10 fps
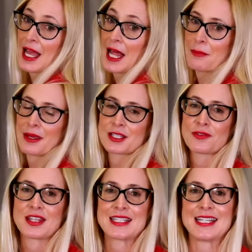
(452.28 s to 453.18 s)
color mix
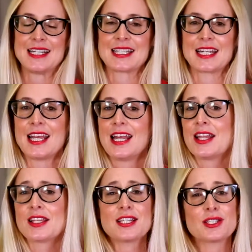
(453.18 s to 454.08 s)
for the season.
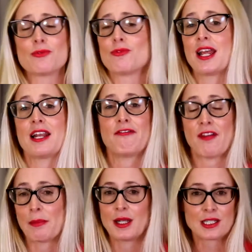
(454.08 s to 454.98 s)
This is a really
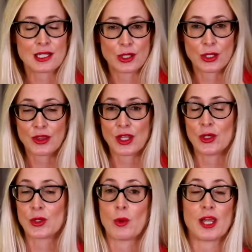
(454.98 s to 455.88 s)
fabulous look that
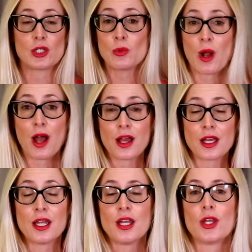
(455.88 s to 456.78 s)
you could wear to
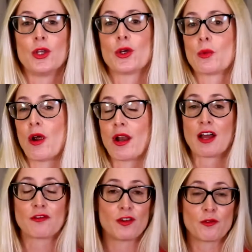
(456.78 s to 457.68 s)
work. You could wear it
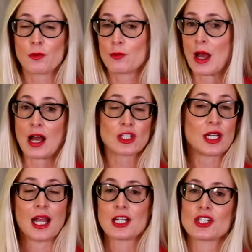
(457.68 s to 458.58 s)
out
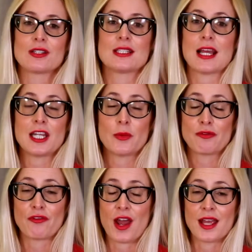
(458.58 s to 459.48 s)
to lunch on Sunday
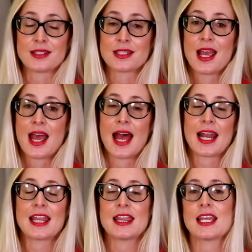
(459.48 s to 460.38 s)
with friends,
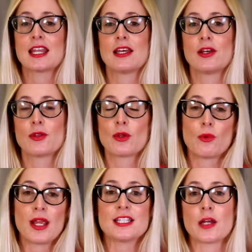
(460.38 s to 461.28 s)
and I think the
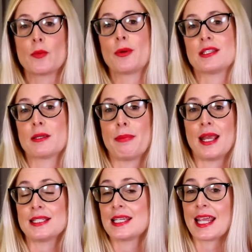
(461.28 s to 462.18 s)
red double-breasted
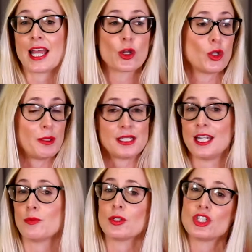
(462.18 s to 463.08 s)
blazer again could be
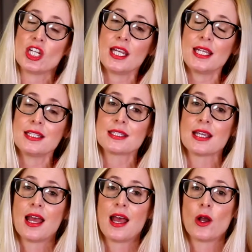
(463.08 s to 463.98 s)
teamed with jeans,
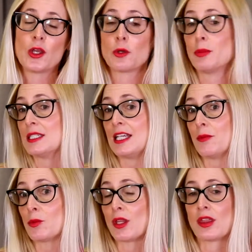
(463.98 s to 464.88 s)
it could be
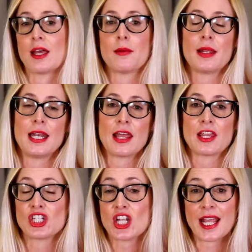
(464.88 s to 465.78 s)
teamed with
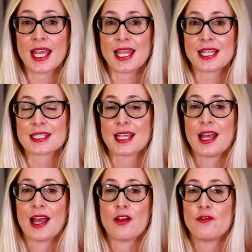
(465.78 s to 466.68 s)
leather jeggings,
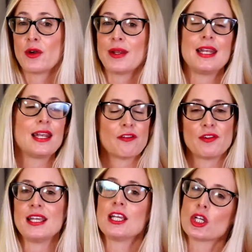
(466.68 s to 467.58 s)
a very
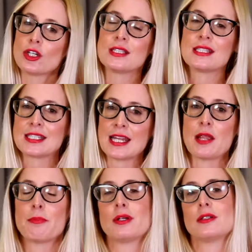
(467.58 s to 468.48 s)
lovely, good
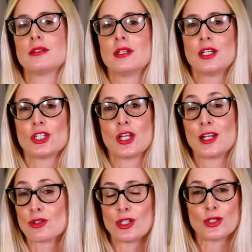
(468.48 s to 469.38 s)
staple to
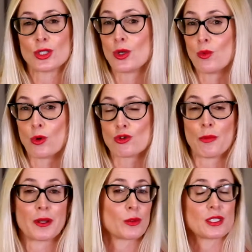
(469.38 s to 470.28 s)
introduce in your
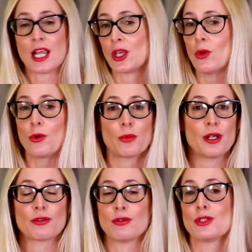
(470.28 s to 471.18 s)
wardrobe, and will take you all the
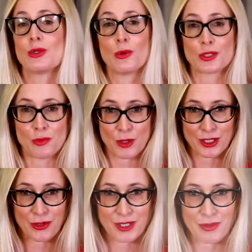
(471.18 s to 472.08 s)
way through to autumn,
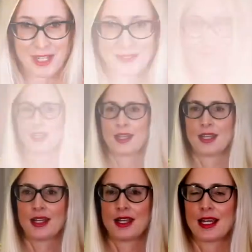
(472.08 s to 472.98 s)
winter as well.
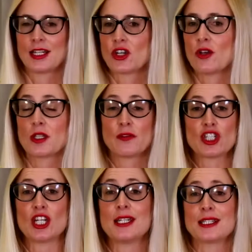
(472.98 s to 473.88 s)
In terms of a
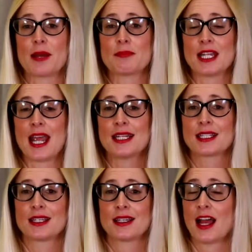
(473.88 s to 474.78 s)
jeans
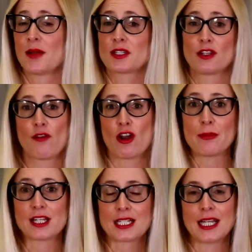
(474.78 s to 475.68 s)
update, I'm still very
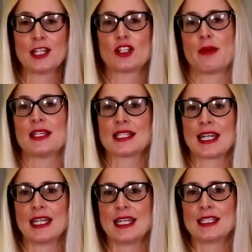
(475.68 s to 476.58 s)
much clinging to my
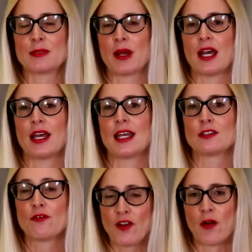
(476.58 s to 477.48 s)
skinnies, but
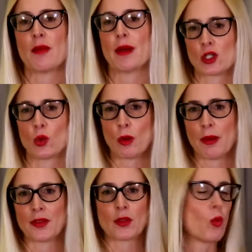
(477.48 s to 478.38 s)
it's very much all about